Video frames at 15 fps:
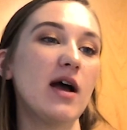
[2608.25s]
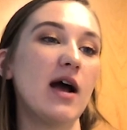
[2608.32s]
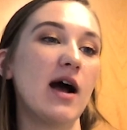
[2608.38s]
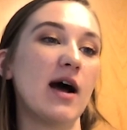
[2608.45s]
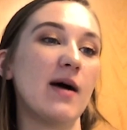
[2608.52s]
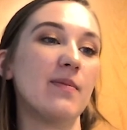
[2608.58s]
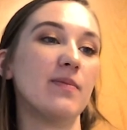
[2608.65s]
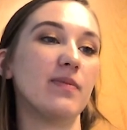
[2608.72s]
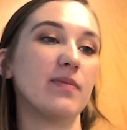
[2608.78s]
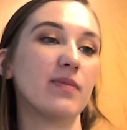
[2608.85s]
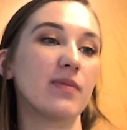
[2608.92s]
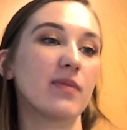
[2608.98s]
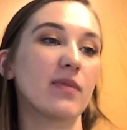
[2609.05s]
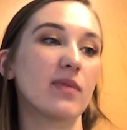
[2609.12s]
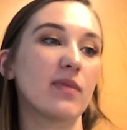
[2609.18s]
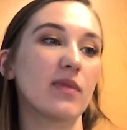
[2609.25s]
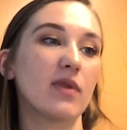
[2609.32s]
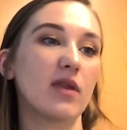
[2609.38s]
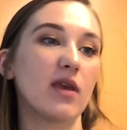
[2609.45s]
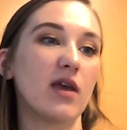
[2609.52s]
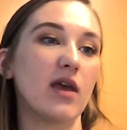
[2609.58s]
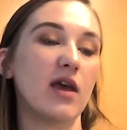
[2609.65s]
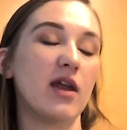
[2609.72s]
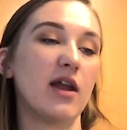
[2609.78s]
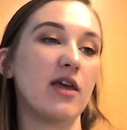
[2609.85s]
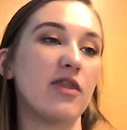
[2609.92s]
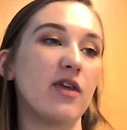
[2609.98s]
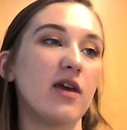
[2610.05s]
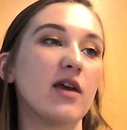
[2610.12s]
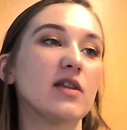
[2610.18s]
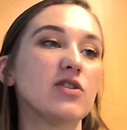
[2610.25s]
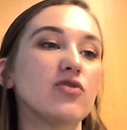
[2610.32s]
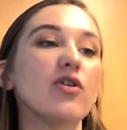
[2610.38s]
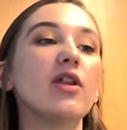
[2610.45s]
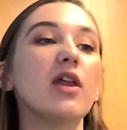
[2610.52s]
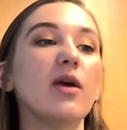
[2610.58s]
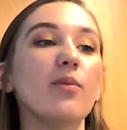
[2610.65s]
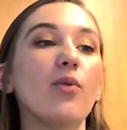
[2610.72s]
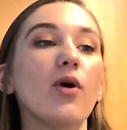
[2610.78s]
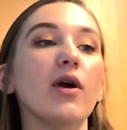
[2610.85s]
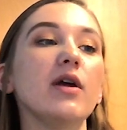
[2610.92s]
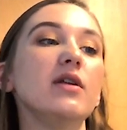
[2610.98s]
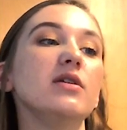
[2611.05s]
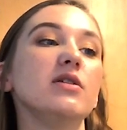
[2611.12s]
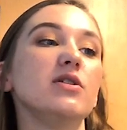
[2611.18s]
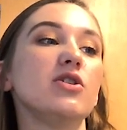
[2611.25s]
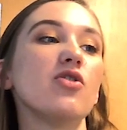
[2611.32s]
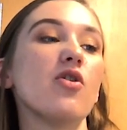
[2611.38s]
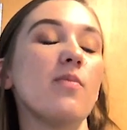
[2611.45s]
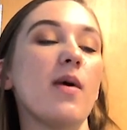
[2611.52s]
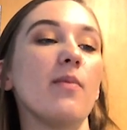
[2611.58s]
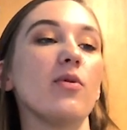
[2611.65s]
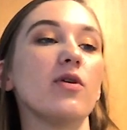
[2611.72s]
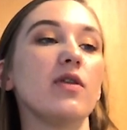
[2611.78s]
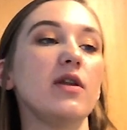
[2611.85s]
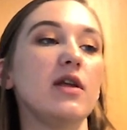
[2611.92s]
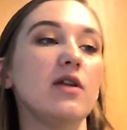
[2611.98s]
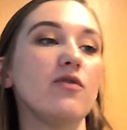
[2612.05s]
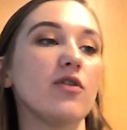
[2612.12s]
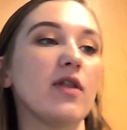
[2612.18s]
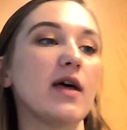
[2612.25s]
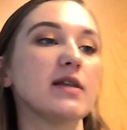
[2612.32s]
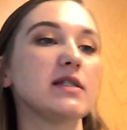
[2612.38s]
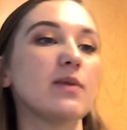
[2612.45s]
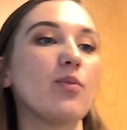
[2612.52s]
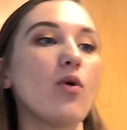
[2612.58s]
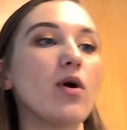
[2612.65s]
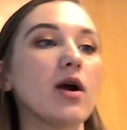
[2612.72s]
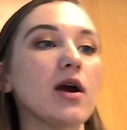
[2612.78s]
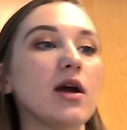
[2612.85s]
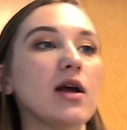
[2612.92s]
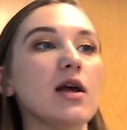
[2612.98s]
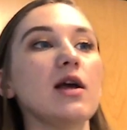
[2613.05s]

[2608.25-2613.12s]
And I think it's really important to remember the need for that support